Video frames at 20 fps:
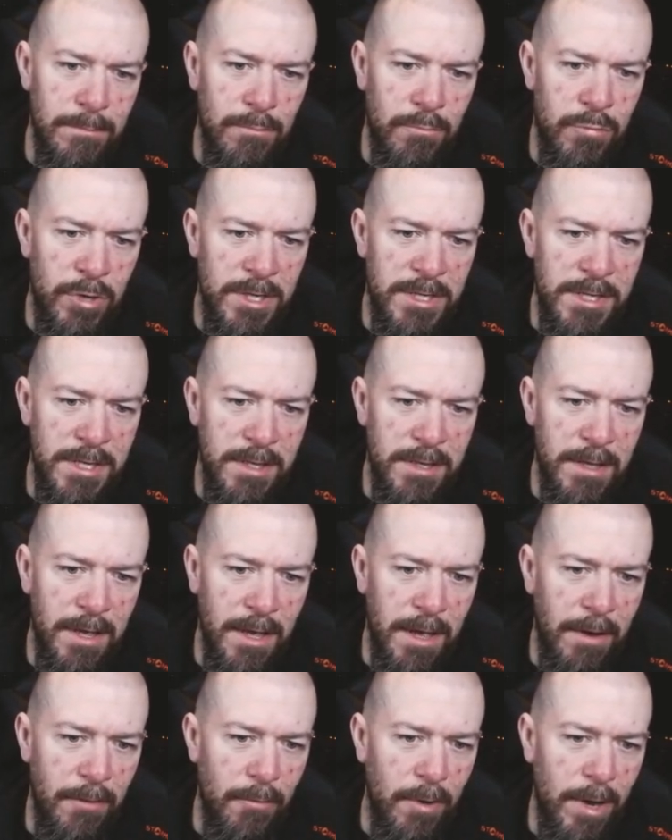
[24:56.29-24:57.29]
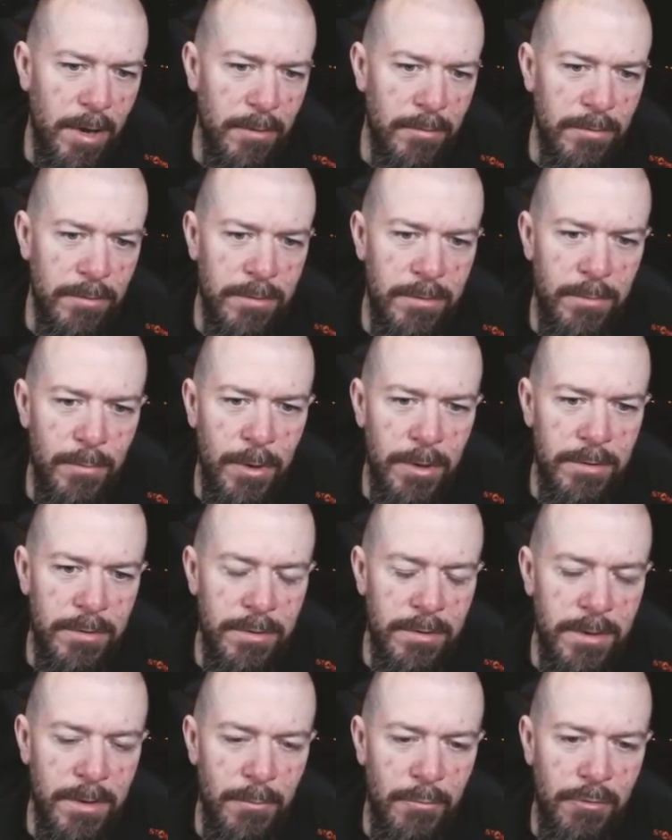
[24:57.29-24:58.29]
Pressing the round
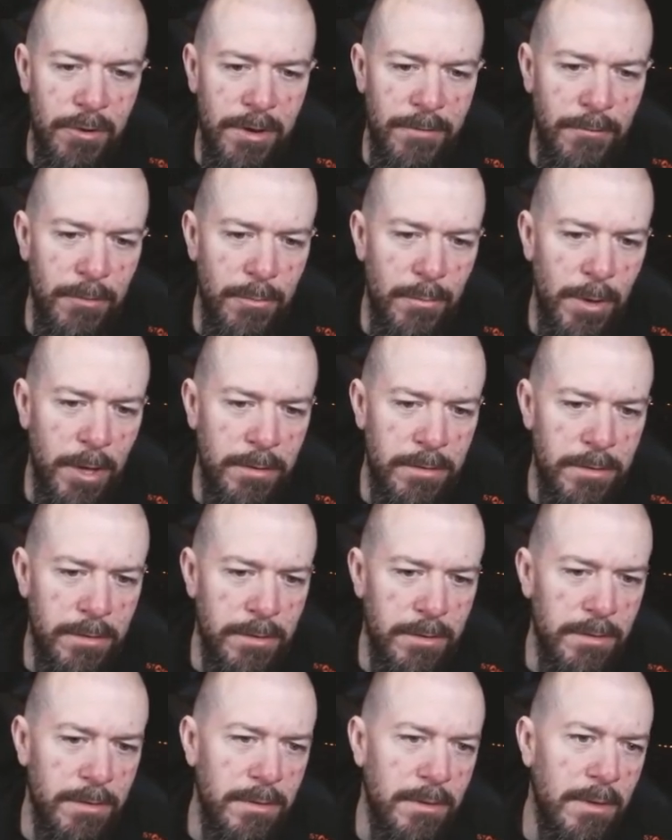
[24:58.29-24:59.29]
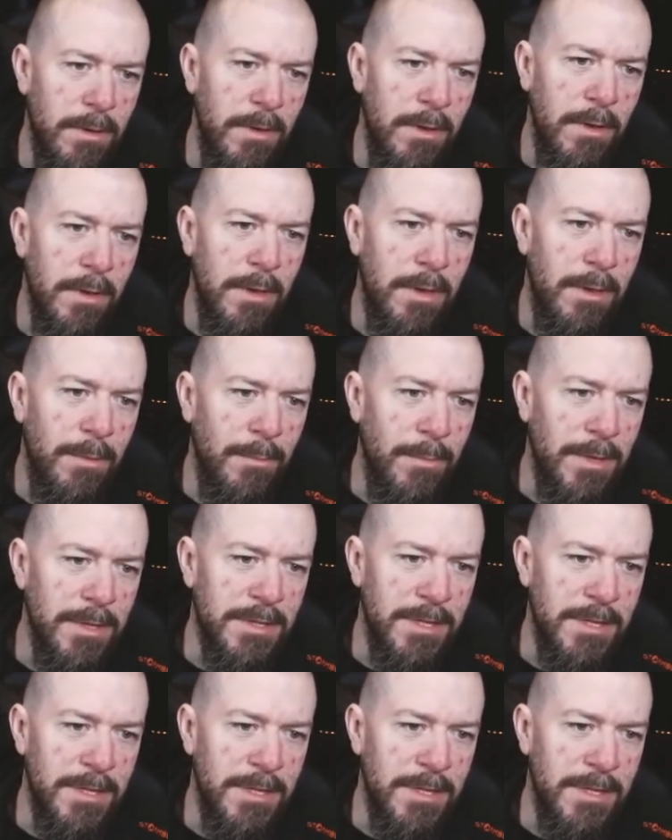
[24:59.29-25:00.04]
button, the preview button, Means